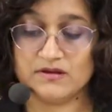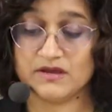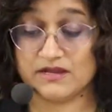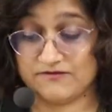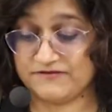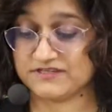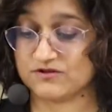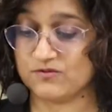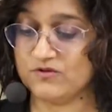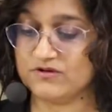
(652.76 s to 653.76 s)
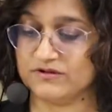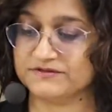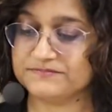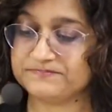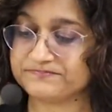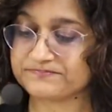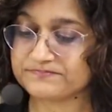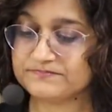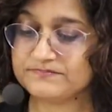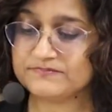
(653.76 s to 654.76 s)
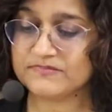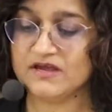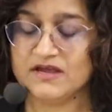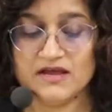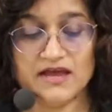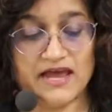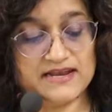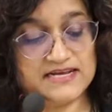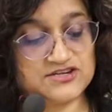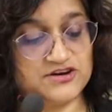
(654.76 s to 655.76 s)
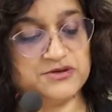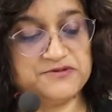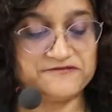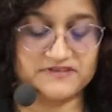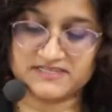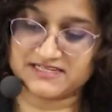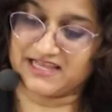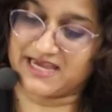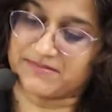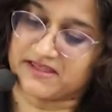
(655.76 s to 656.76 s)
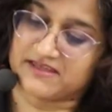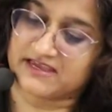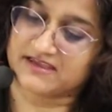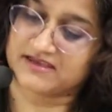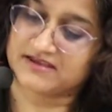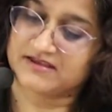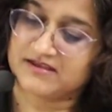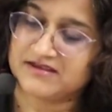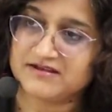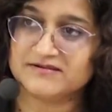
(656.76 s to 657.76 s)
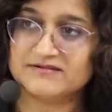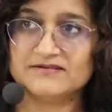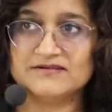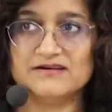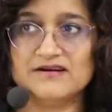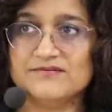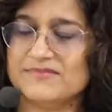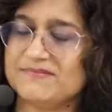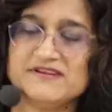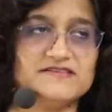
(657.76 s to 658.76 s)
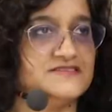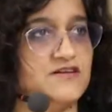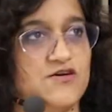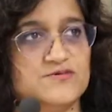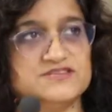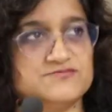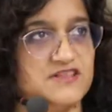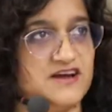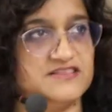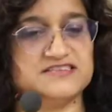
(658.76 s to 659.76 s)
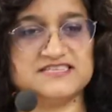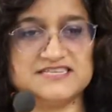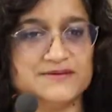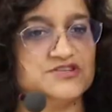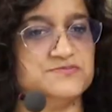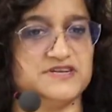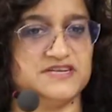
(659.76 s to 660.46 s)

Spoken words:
physical world. And his argument for this claim, I think, maybe doesn't always rely on this assumption, but